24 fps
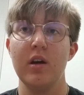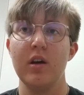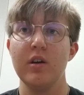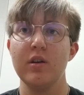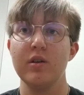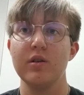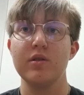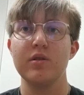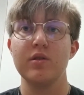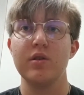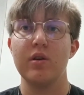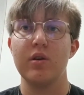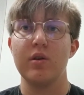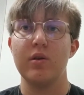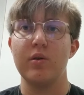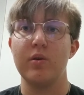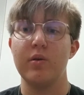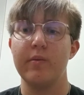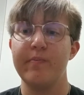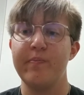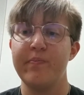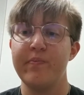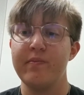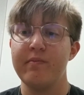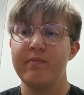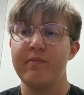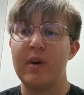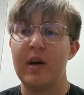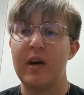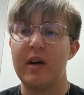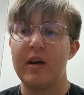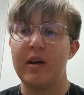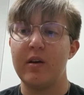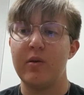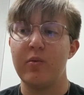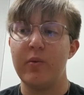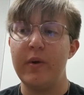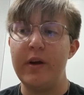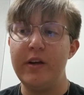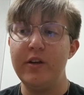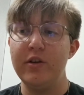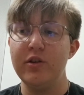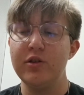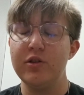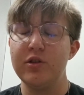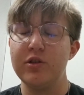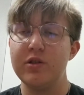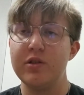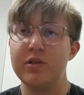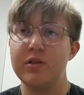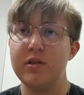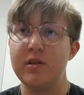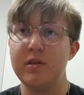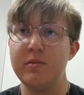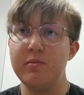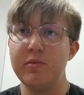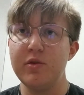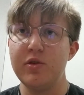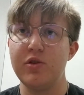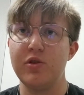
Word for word: So my range seems